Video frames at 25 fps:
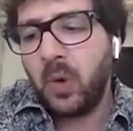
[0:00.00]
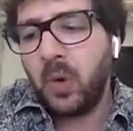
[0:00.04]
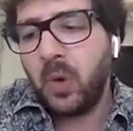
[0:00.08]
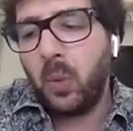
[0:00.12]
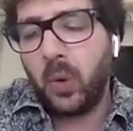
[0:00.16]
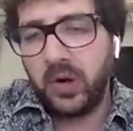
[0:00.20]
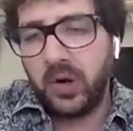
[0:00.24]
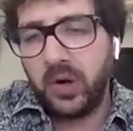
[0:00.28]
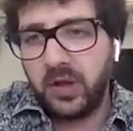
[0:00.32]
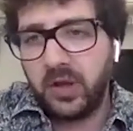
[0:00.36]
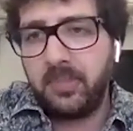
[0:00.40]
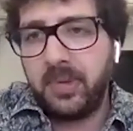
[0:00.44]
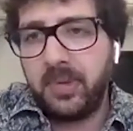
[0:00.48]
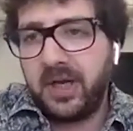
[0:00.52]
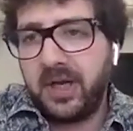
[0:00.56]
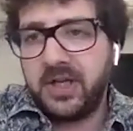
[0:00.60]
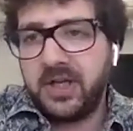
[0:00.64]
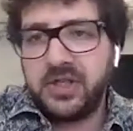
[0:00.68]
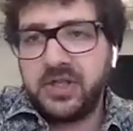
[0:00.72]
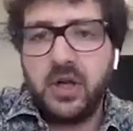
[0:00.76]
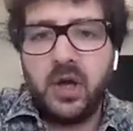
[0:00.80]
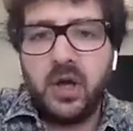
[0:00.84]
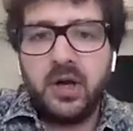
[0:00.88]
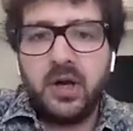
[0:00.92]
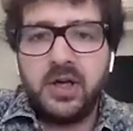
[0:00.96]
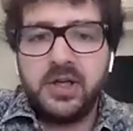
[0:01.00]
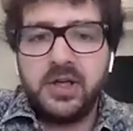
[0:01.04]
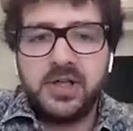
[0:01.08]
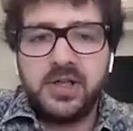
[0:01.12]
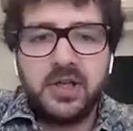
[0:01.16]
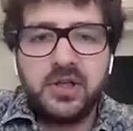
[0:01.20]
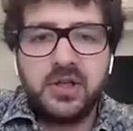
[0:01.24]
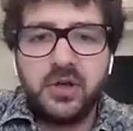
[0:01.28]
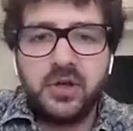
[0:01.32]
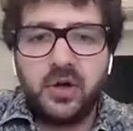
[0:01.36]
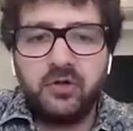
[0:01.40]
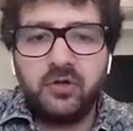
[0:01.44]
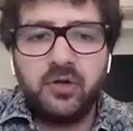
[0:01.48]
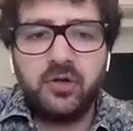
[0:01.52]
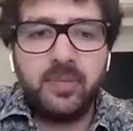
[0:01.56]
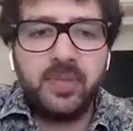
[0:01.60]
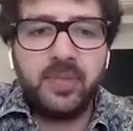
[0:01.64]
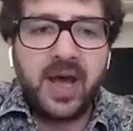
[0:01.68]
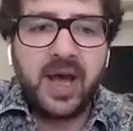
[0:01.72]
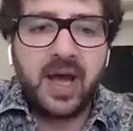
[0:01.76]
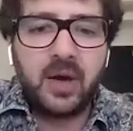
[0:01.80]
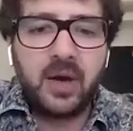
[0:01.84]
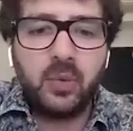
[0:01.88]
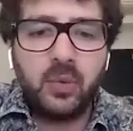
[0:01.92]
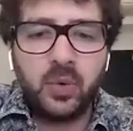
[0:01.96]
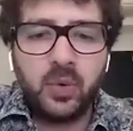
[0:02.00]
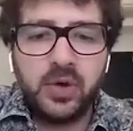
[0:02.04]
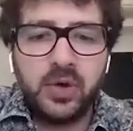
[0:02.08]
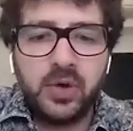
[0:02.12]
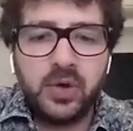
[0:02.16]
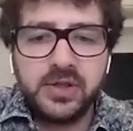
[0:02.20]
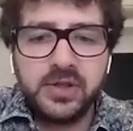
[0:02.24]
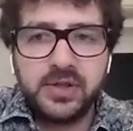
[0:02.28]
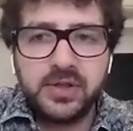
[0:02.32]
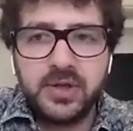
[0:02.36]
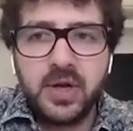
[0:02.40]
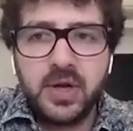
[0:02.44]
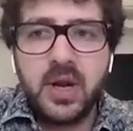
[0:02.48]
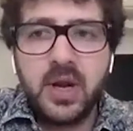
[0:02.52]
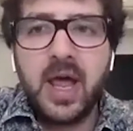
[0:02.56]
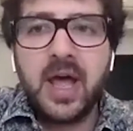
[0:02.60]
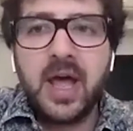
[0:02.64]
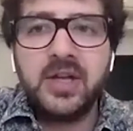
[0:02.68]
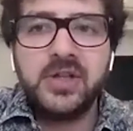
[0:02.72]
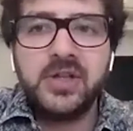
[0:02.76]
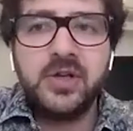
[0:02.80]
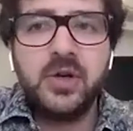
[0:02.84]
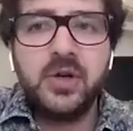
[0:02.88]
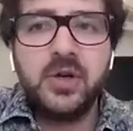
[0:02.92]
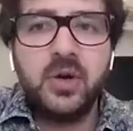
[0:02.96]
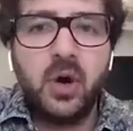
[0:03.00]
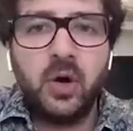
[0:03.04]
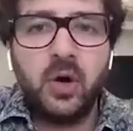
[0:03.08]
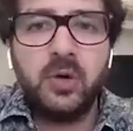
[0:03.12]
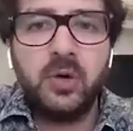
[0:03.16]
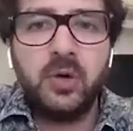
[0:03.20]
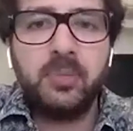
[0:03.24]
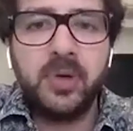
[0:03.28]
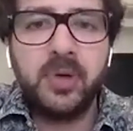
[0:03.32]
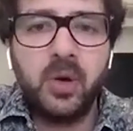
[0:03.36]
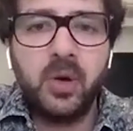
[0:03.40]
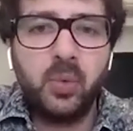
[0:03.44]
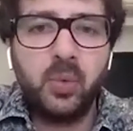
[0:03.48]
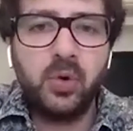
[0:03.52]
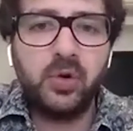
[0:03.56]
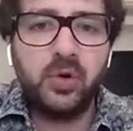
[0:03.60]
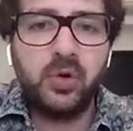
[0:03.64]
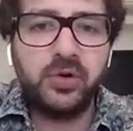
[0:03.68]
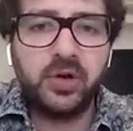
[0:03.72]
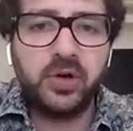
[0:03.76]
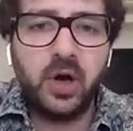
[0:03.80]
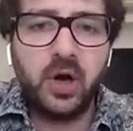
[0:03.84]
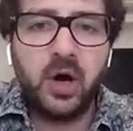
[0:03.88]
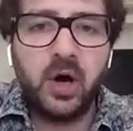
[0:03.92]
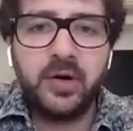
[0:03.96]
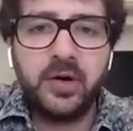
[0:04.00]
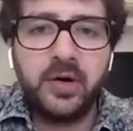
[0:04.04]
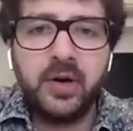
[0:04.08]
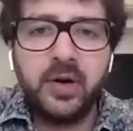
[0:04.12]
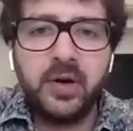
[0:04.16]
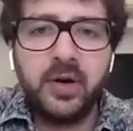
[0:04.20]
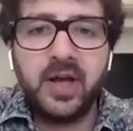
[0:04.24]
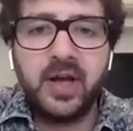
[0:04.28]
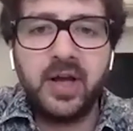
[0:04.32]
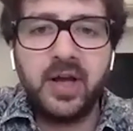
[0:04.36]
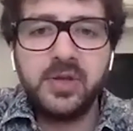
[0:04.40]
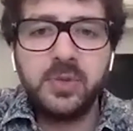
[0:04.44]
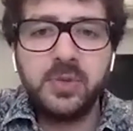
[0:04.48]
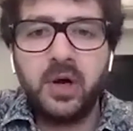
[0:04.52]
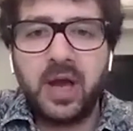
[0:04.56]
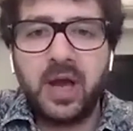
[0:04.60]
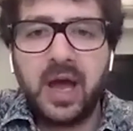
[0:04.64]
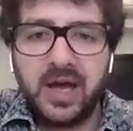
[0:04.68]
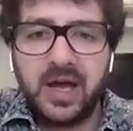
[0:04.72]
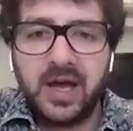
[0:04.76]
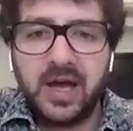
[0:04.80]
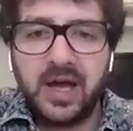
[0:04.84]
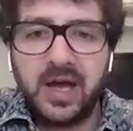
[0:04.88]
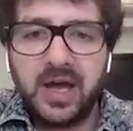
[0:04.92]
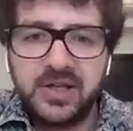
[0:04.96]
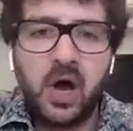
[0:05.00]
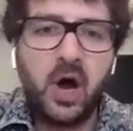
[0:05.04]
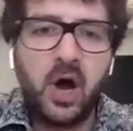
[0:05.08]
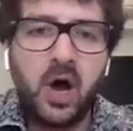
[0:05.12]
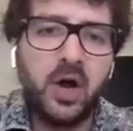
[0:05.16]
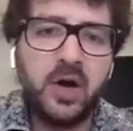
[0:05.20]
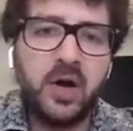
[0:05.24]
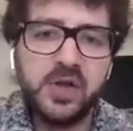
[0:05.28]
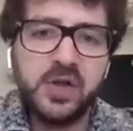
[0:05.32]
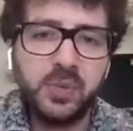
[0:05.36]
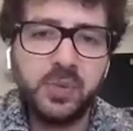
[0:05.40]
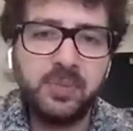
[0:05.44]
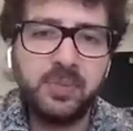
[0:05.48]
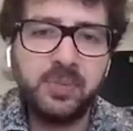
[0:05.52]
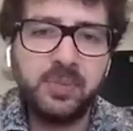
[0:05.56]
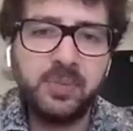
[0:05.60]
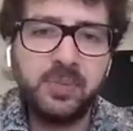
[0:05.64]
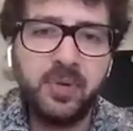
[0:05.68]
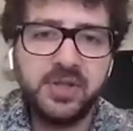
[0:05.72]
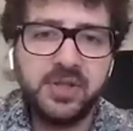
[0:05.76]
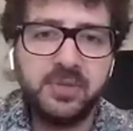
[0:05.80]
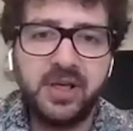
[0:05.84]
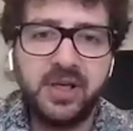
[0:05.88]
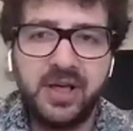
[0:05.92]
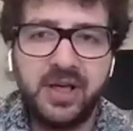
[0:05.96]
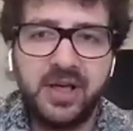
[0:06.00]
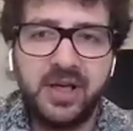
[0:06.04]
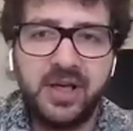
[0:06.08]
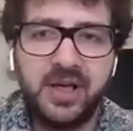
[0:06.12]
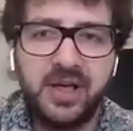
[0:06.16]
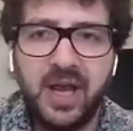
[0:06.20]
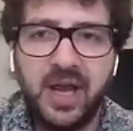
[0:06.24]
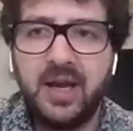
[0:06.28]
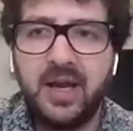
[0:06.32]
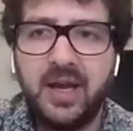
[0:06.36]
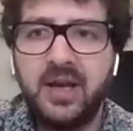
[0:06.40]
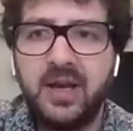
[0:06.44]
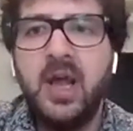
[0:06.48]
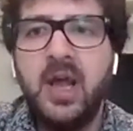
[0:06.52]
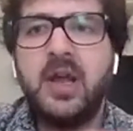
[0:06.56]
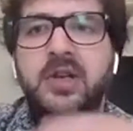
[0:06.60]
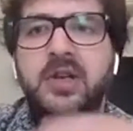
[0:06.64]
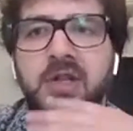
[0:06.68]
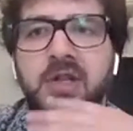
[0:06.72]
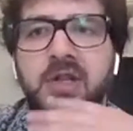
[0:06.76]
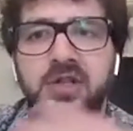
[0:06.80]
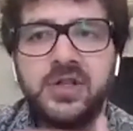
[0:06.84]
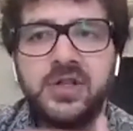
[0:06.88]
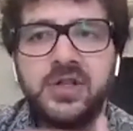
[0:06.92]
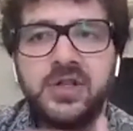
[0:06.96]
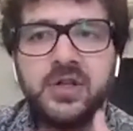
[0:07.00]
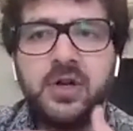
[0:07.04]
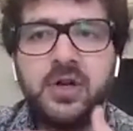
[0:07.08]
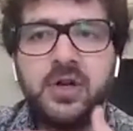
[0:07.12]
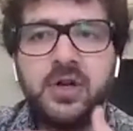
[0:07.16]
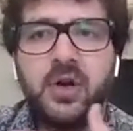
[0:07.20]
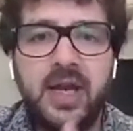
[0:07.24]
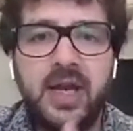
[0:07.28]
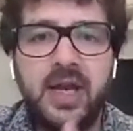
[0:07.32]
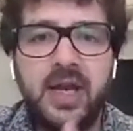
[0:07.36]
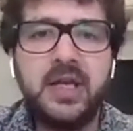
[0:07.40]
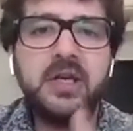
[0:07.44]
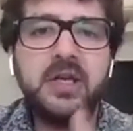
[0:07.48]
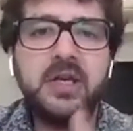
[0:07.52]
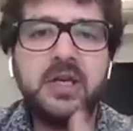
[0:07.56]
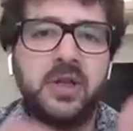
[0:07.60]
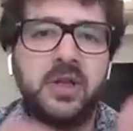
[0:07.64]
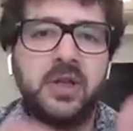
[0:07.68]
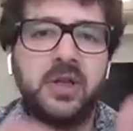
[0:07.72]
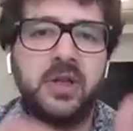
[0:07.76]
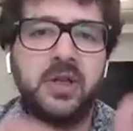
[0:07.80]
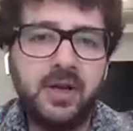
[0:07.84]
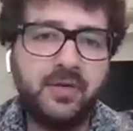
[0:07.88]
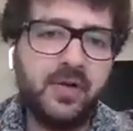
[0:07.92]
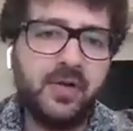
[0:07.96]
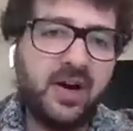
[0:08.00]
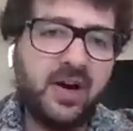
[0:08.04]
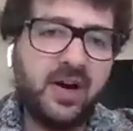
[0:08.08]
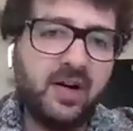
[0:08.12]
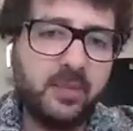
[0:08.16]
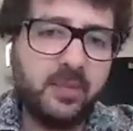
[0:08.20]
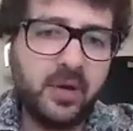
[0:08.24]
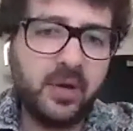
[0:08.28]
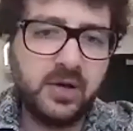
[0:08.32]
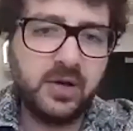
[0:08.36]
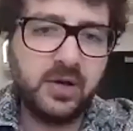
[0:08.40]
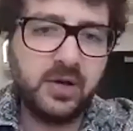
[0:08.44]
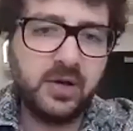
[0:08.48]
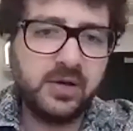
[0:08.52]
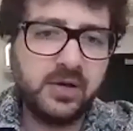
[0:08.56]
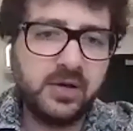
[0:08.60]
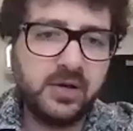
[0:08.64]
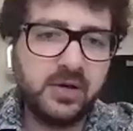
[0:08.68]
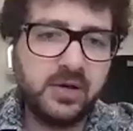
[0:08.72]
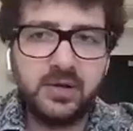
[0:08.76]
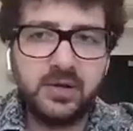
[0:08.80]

one of the biggest learnings I took from that was, let's not be a walled garden. Let's work as hard as we possibly can to slot into the environment